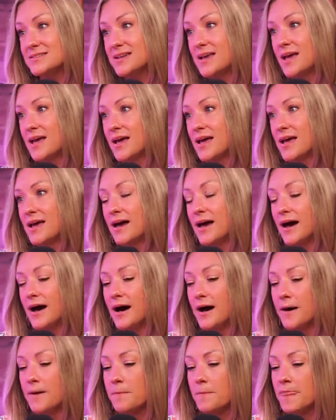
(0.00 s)
Mm-hmm.
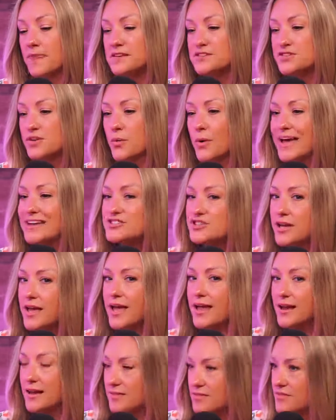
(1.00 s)
Um, so,
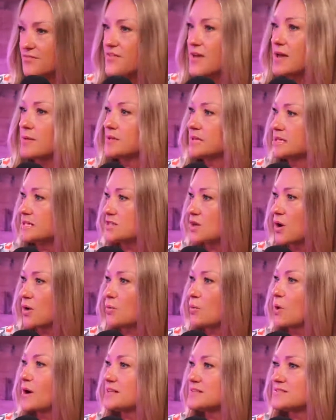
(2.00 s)
educating the families
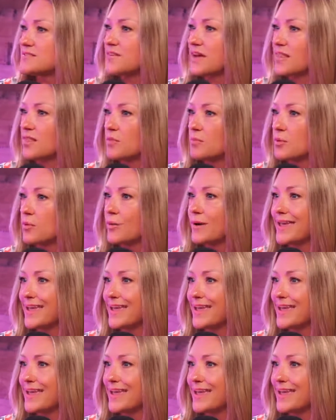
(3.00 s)
on what's available